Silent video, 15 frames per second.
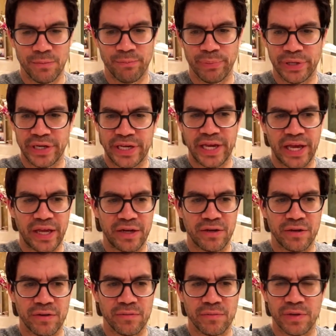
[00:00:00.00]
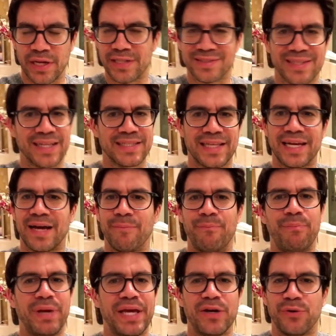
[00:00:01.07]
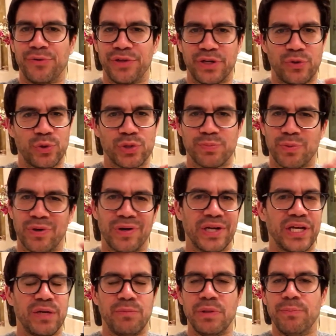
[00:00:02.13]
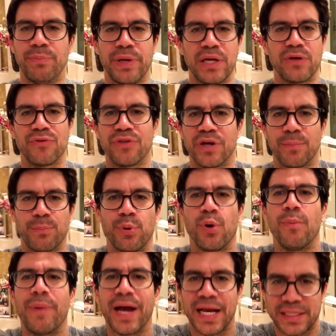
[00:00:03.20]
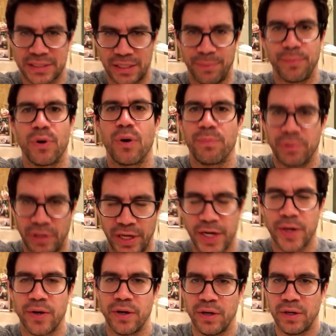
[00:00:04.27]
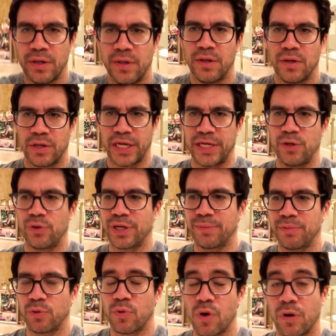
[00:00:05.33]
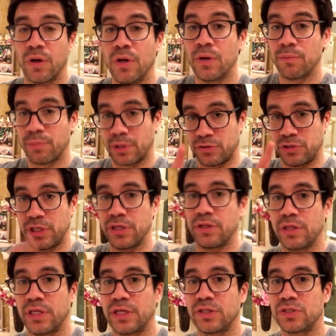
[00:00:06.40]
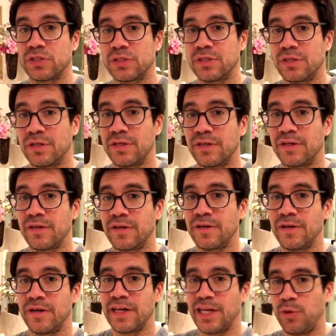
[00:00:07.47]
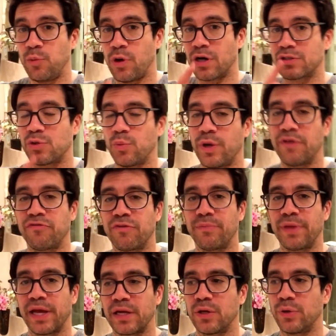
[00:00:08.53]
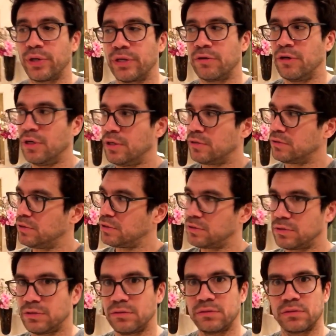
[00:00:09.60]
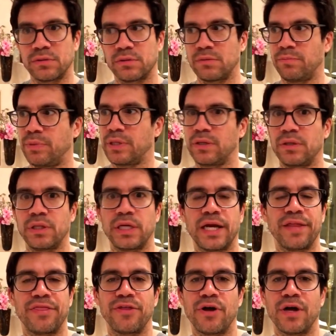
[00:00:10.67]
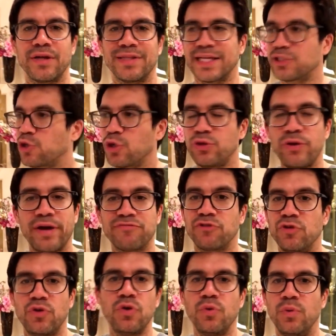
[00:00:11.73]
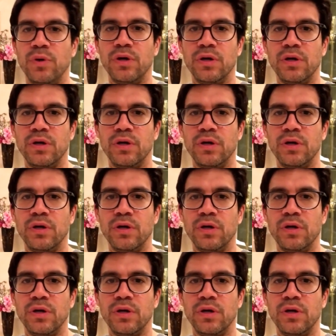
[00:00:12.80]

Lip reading: But again, it's not that I'm better than Chris Paul. I ain't going to be better than a pro basketball player. Okay, don't get me wrong. But I'll tell you this. He walked away from that going, this dude's a little better than I thought. That's all you have to do.